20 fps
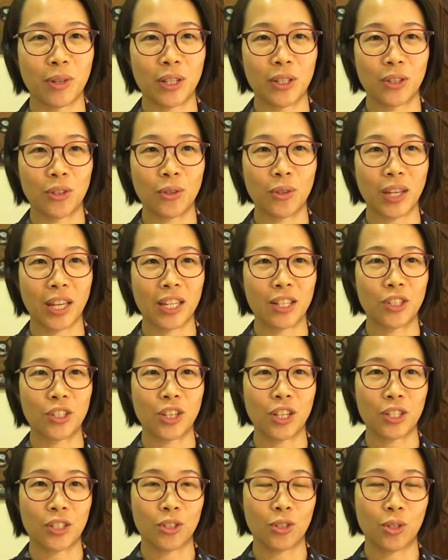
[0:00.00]
where you can
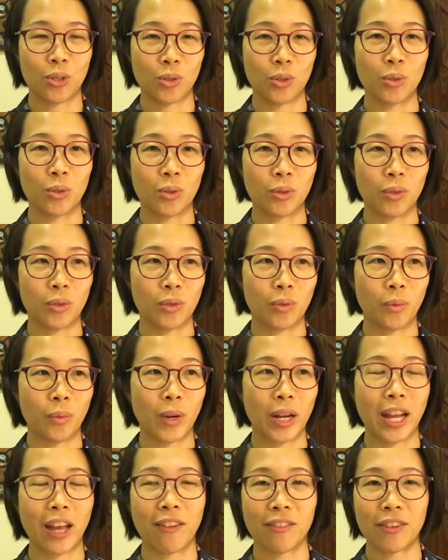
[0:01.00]
just do
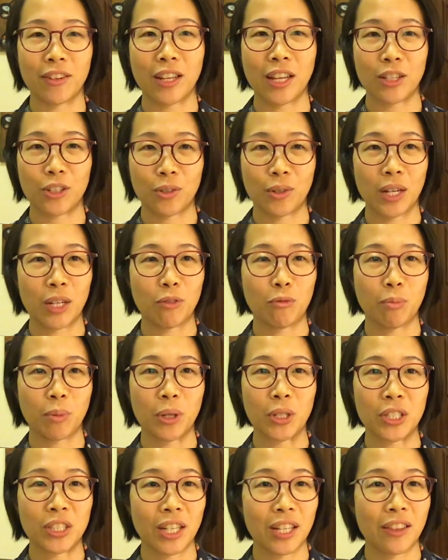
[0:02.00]
whatever that creative
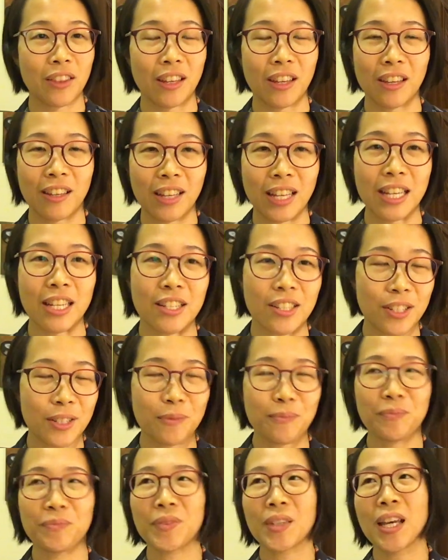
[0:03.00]
project thing
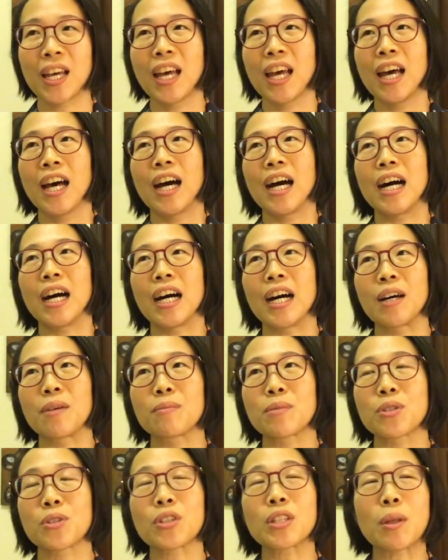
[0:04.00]
is.
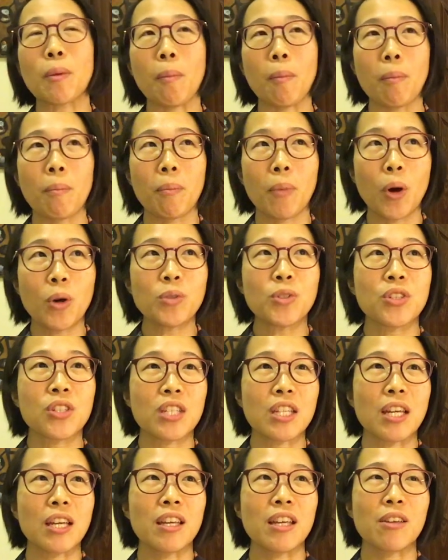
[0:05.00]
So the
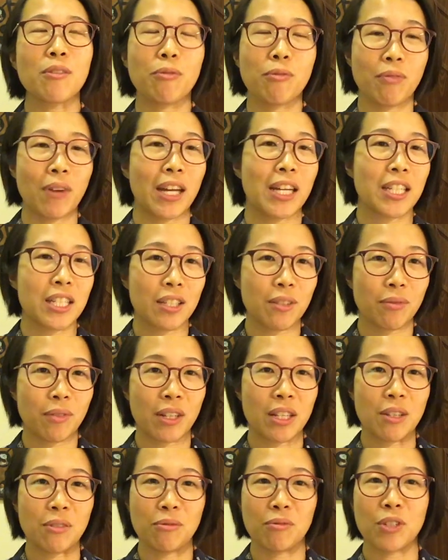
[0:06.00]
most effective
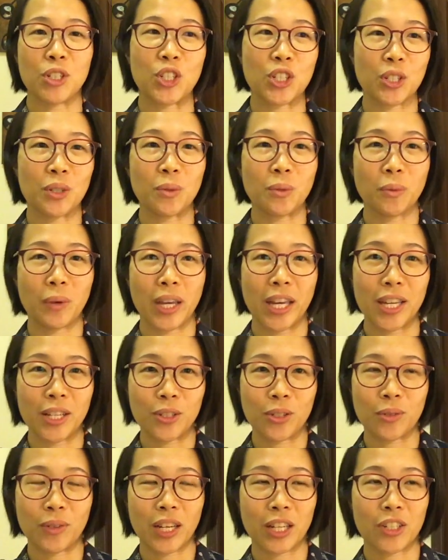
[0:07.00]
and efficient way
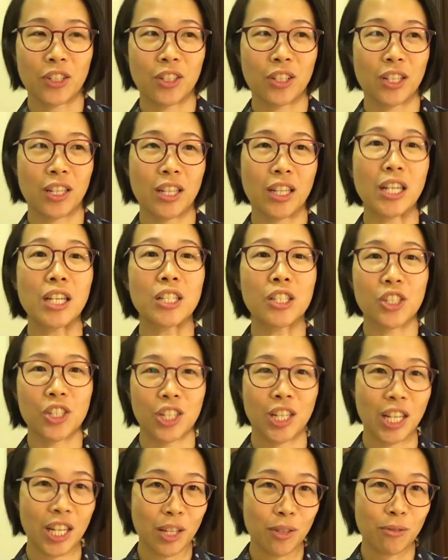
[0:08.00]
to actually
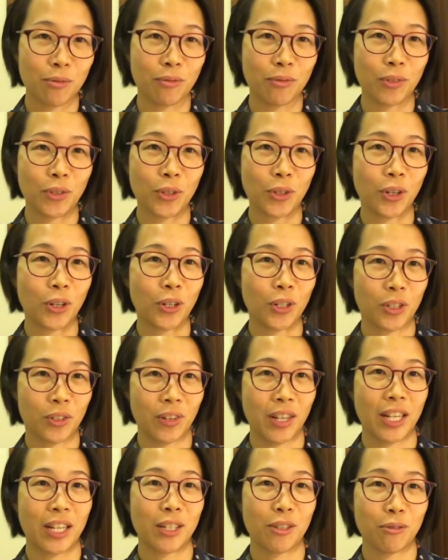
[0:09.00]
achieve your
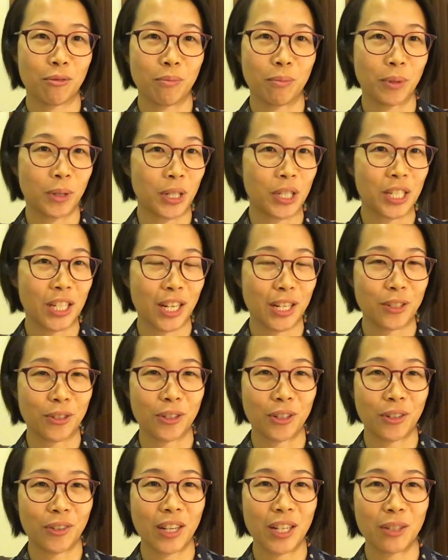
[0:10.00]
creative project or
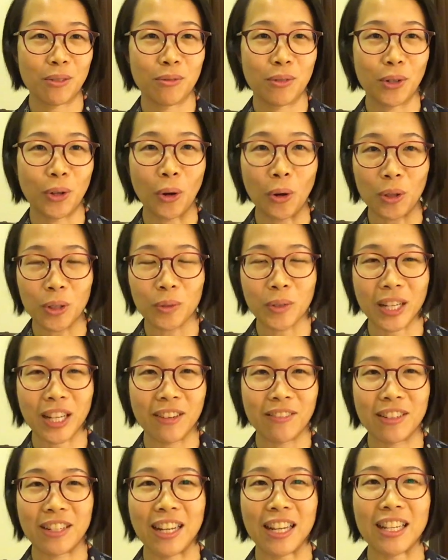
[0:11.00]
creative goal,
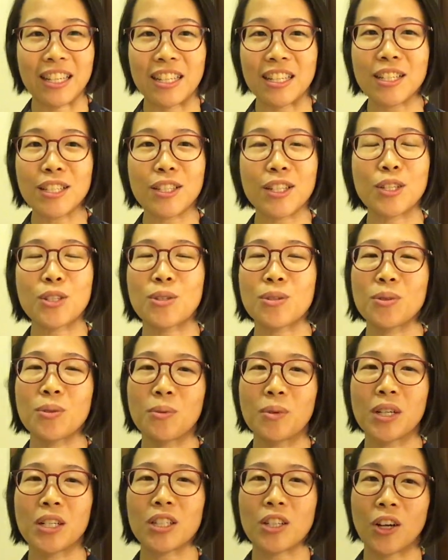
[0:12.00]
whatever that is to
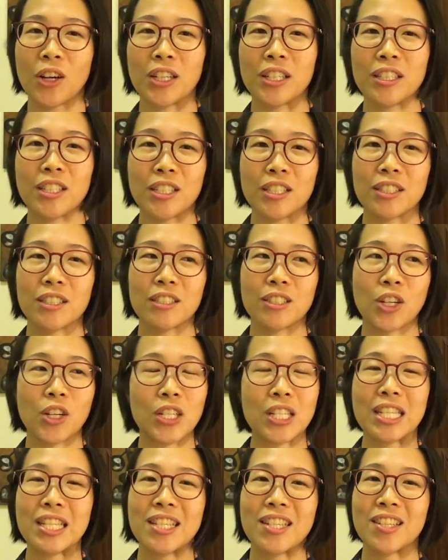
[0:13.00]
work on it
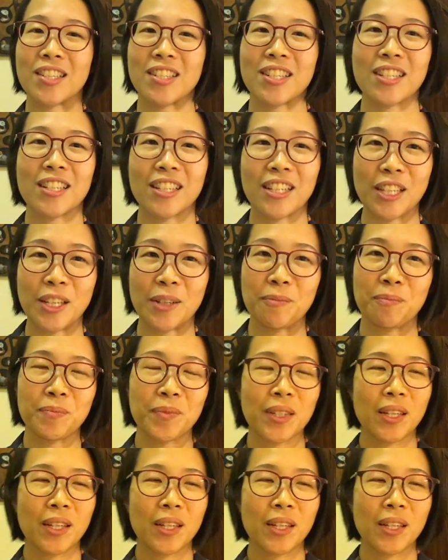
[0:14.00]
consistently,